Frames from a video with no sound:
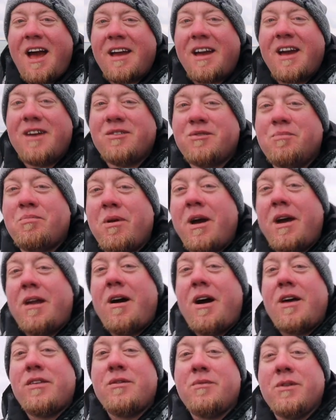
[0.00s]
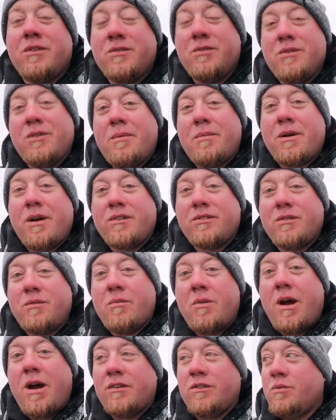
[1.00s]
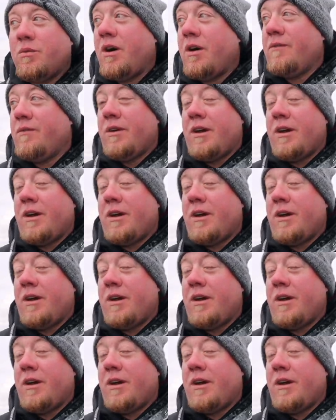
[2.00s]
guys, Brad Hawthorne with Tuned Up Custom Rods. Well, if you